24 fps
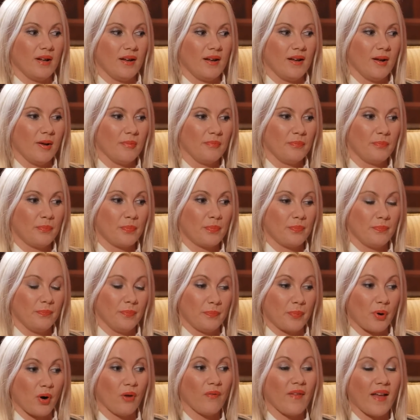uh,
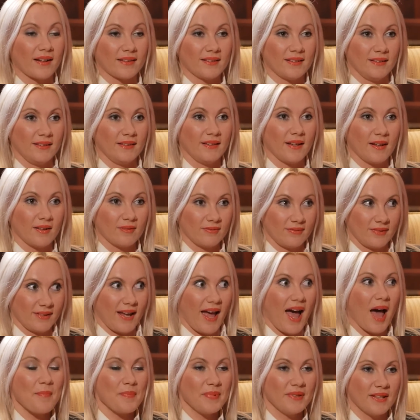product and the, the
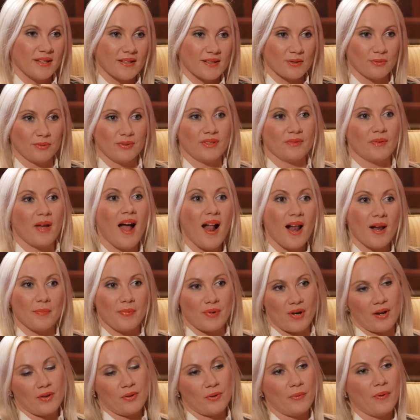happiness of the help
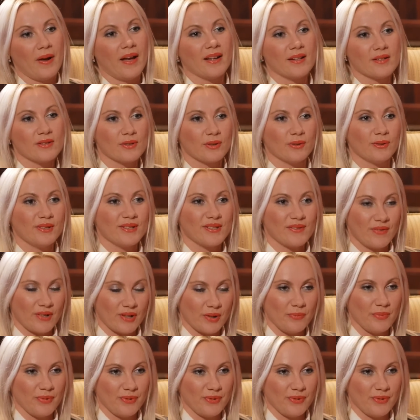right away. So it's very